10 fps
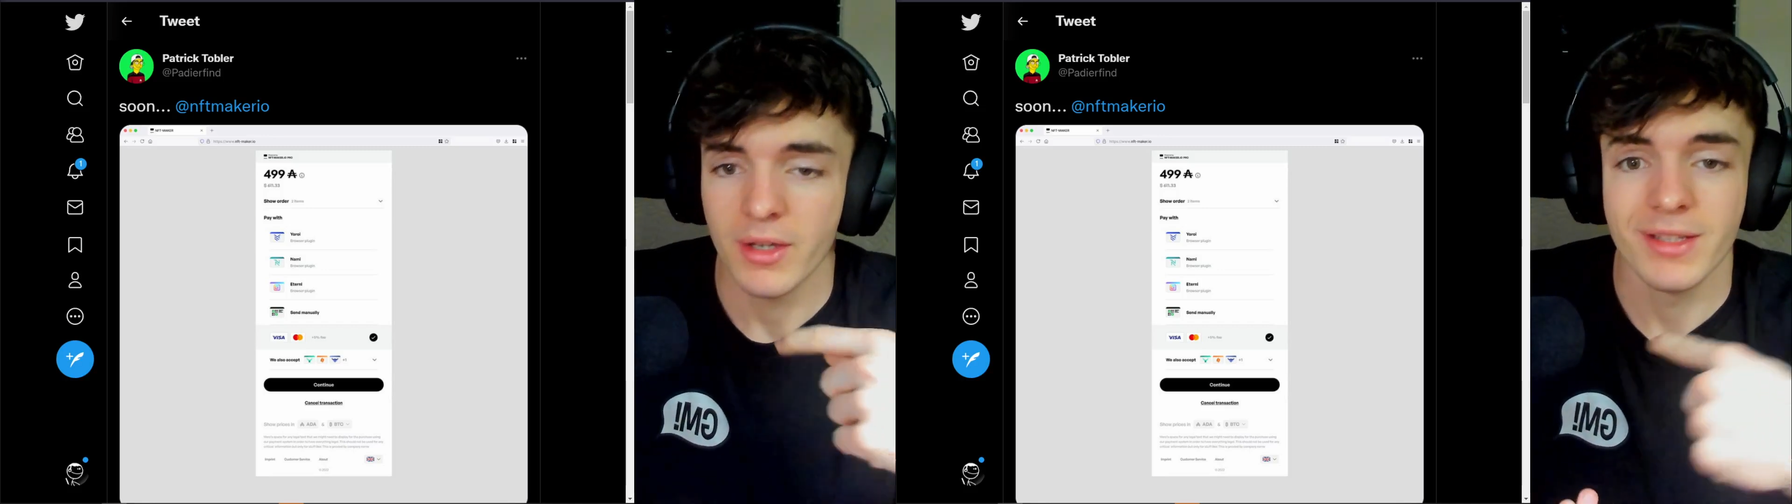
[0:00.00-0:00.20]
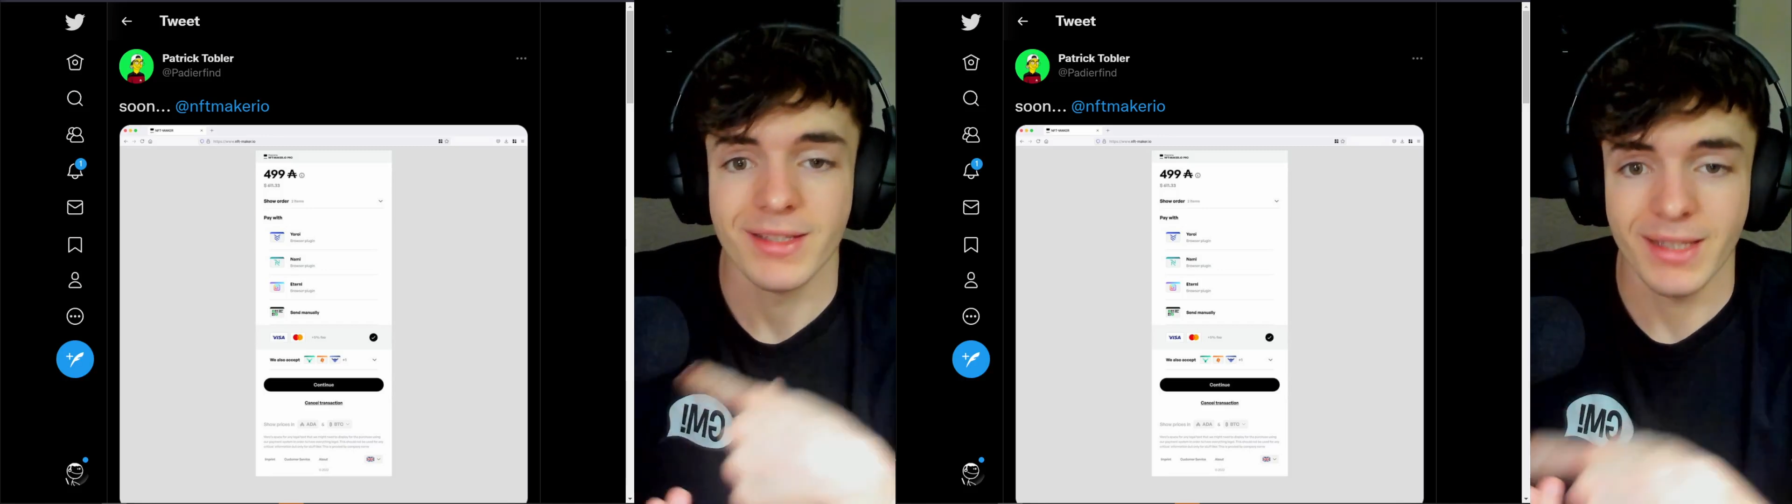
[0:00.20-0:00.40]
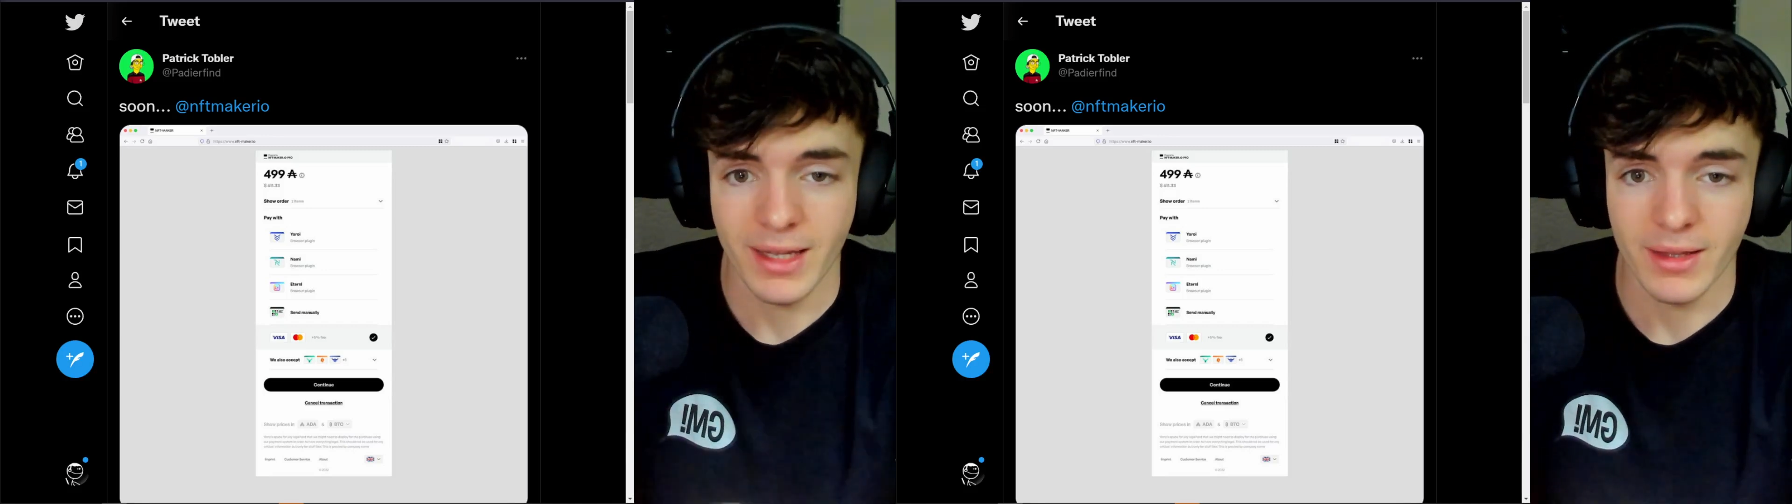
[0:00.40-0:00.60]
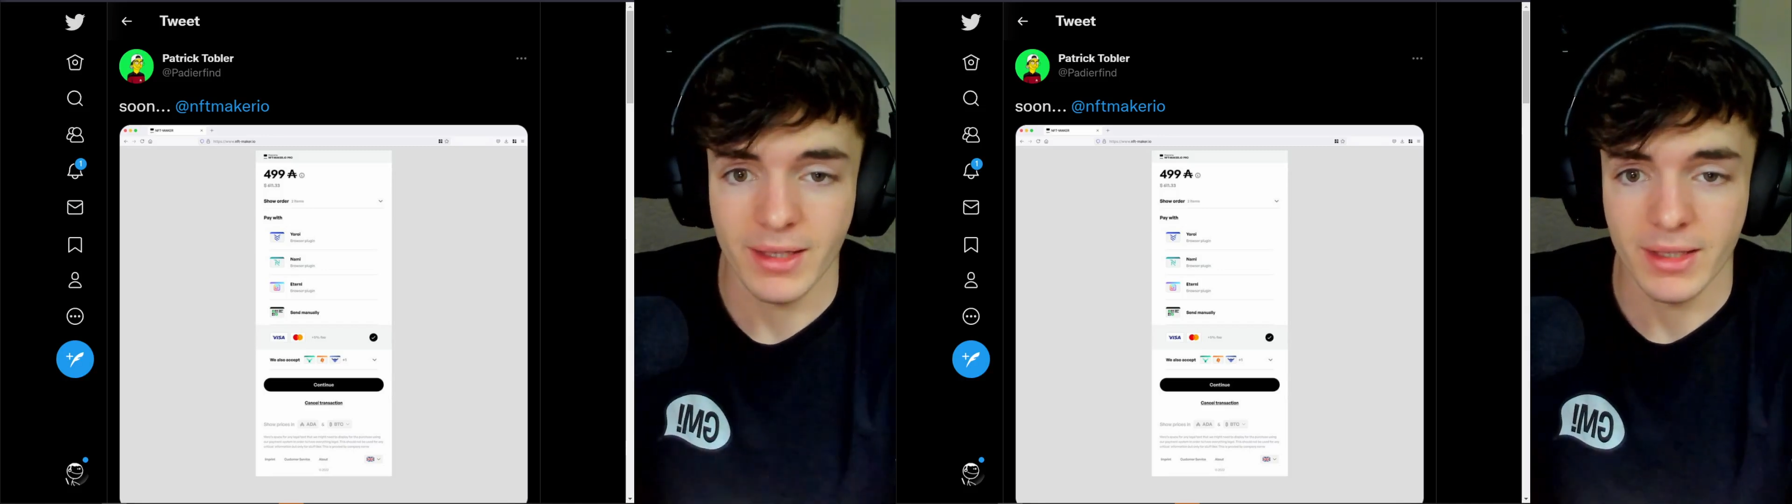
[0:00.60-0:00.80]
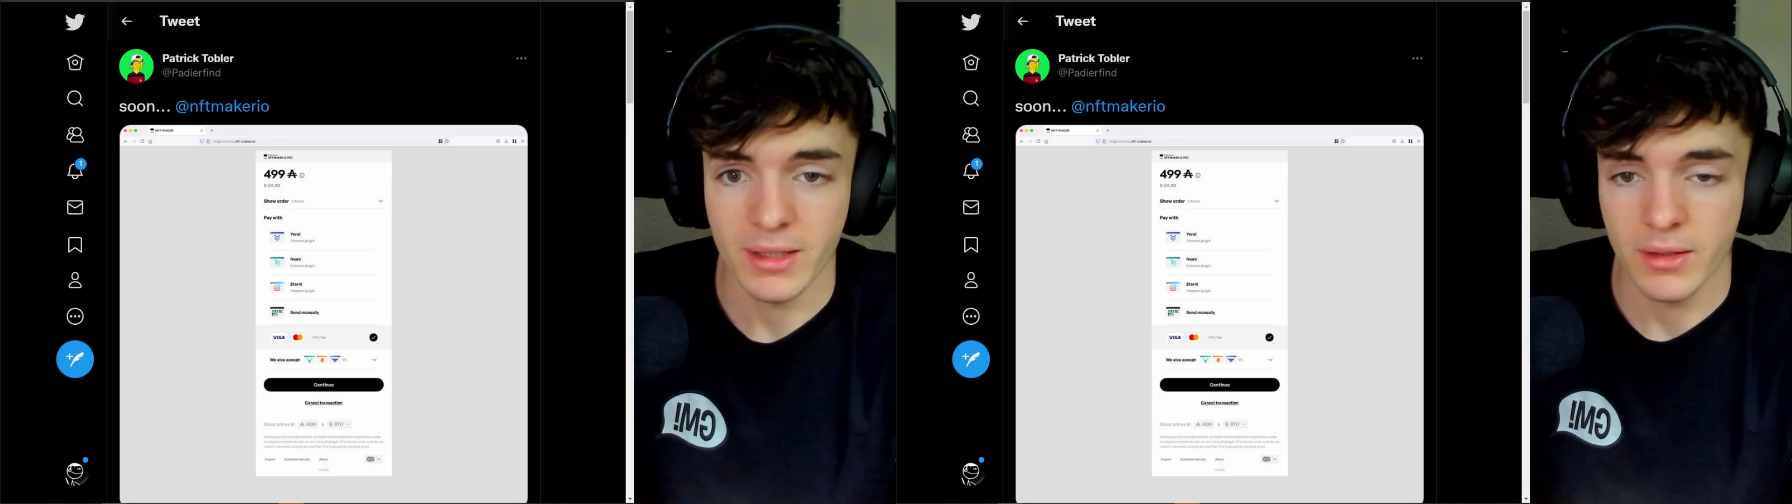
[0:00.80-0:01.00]

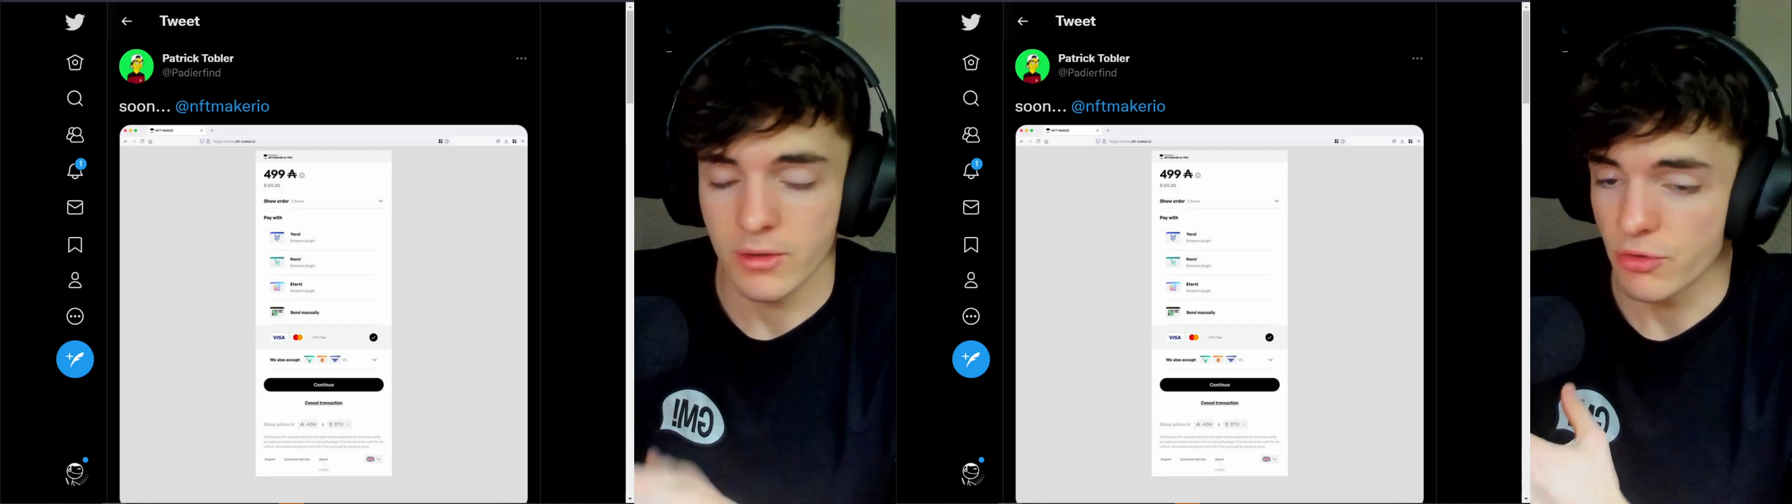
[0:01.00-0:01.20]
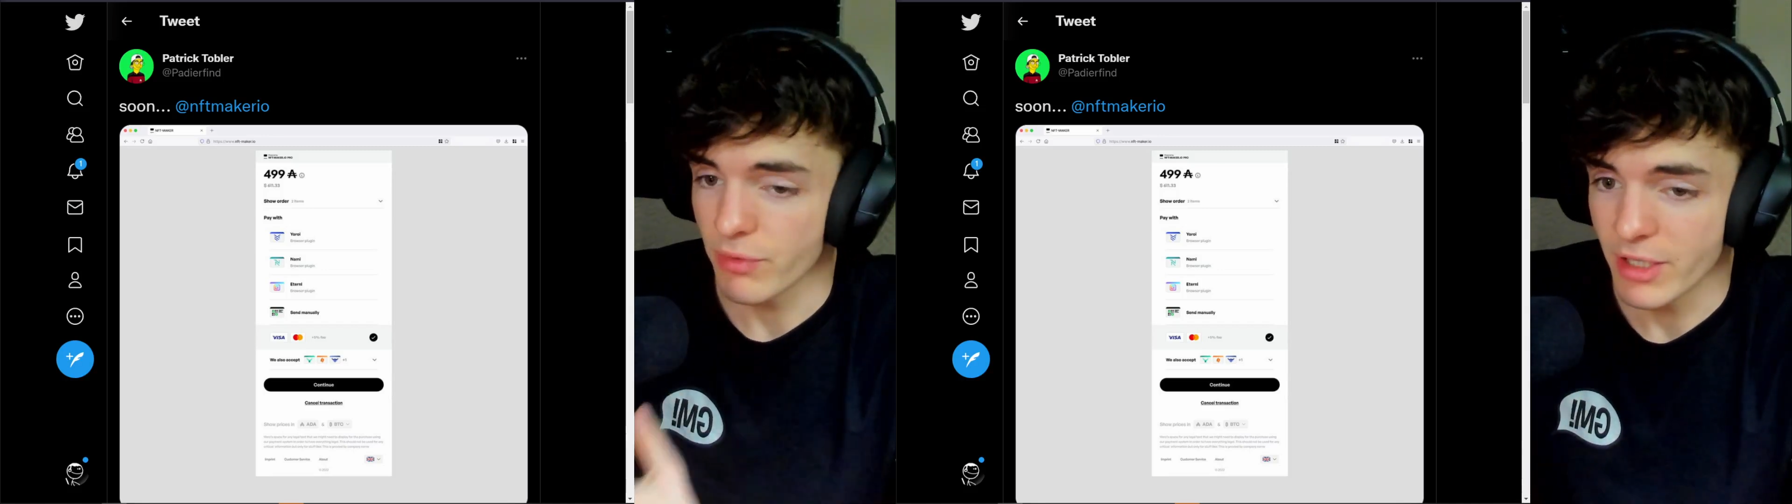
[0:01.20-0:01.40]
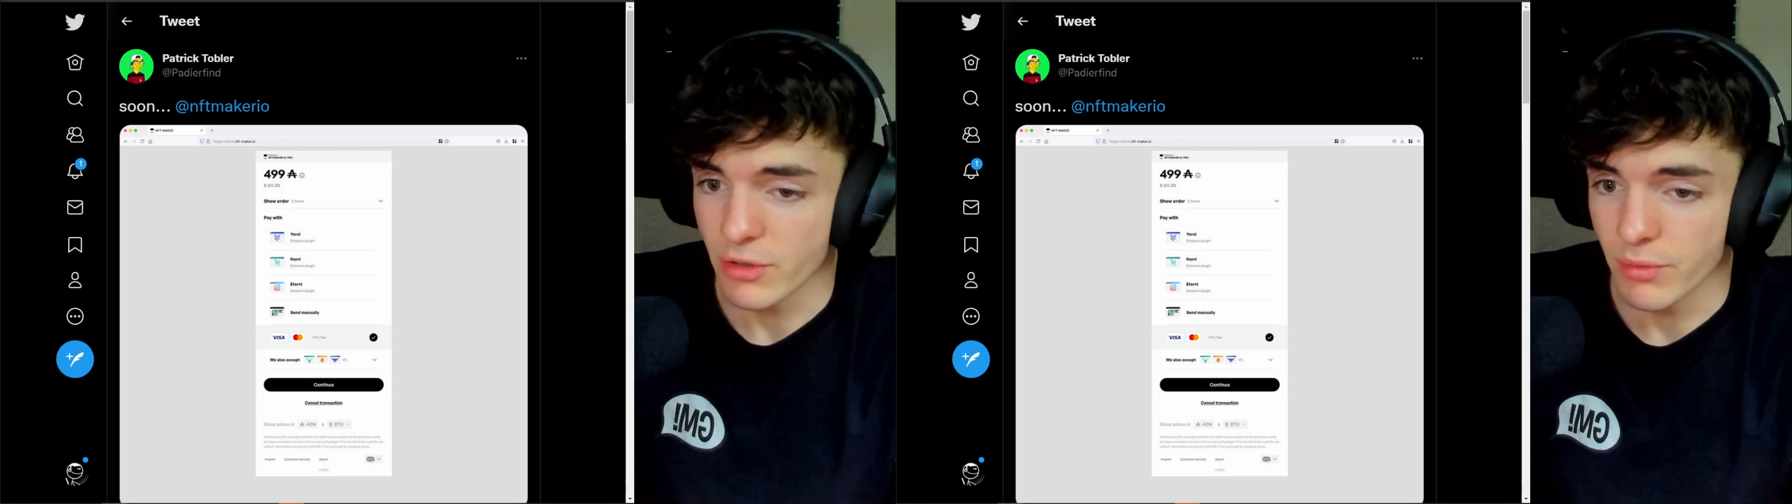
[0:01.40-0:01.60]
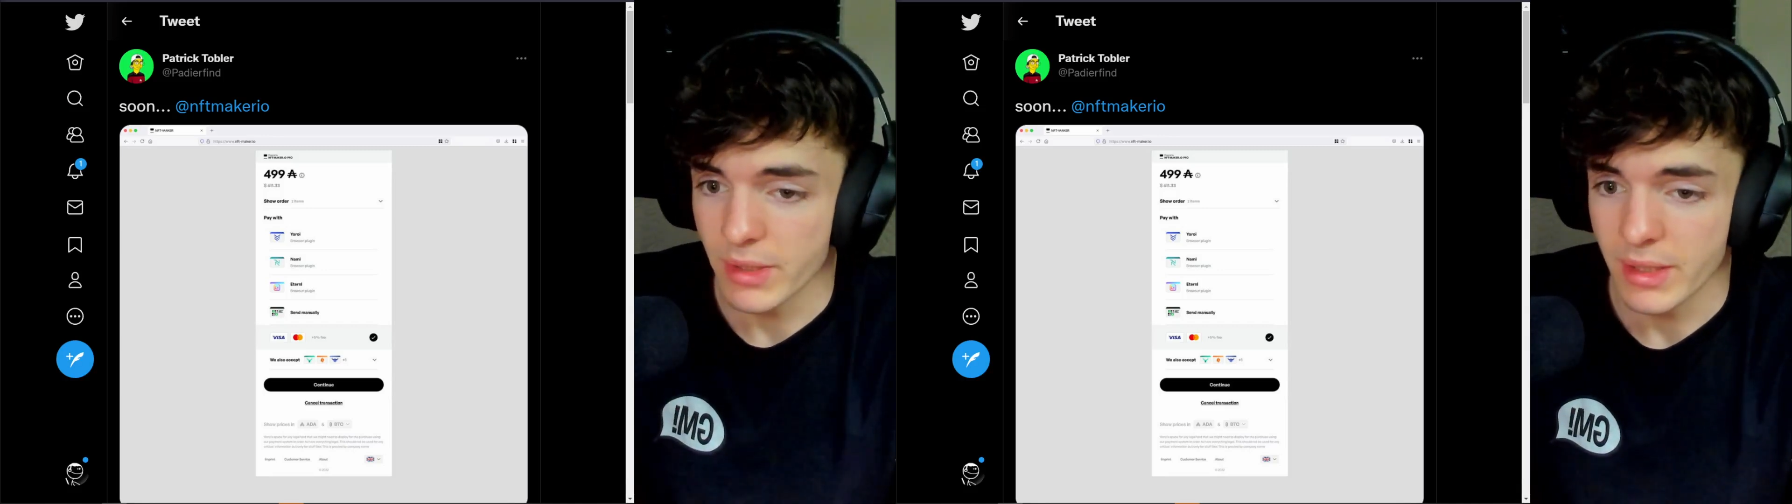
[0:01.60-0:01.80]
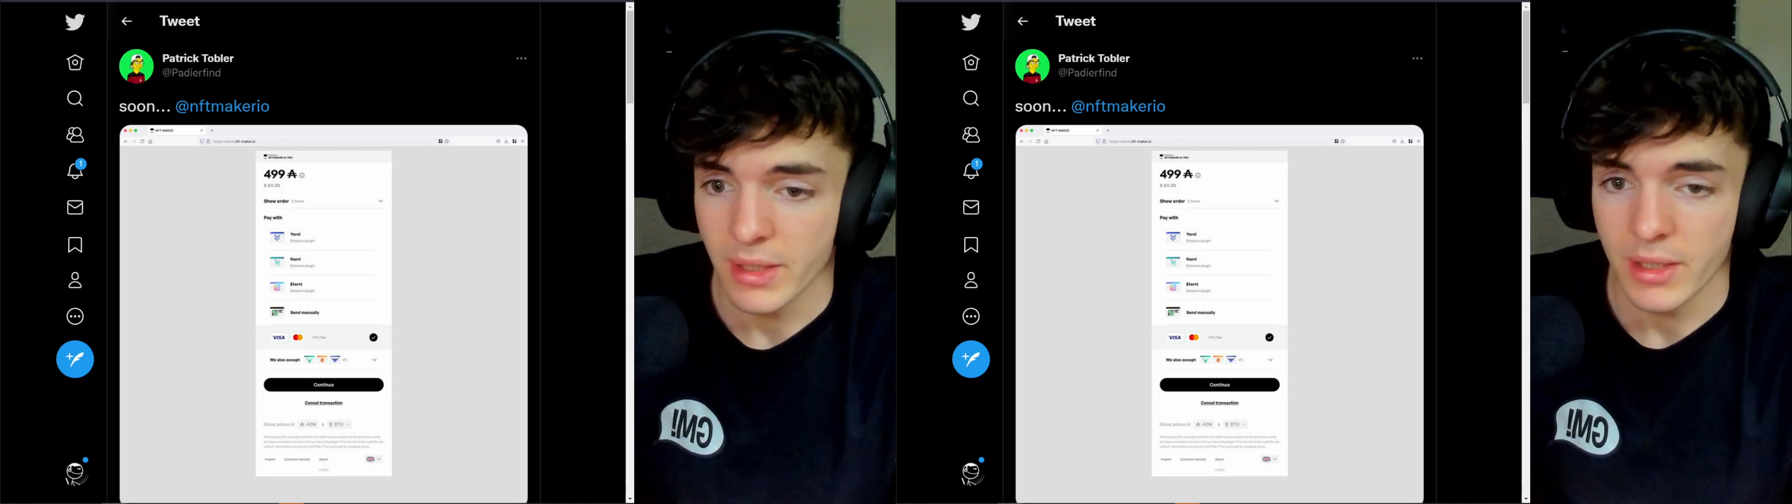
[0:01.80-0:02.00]
scaling,
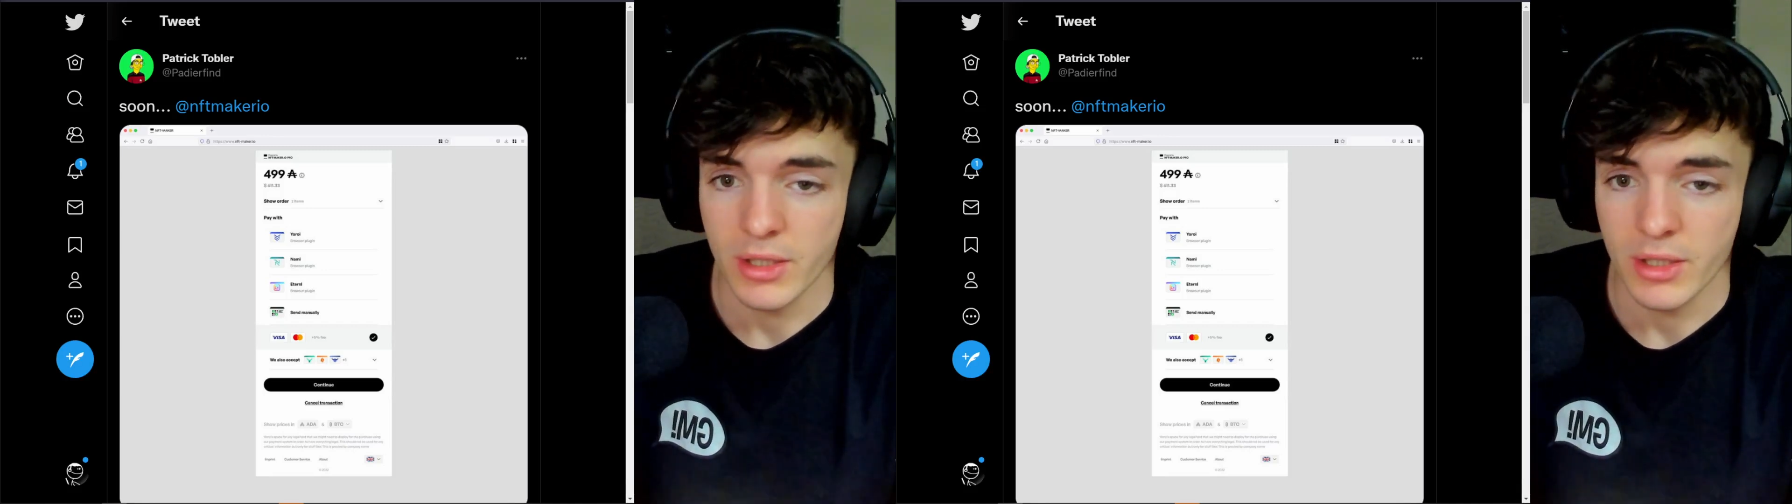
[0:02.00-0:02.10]
treasury,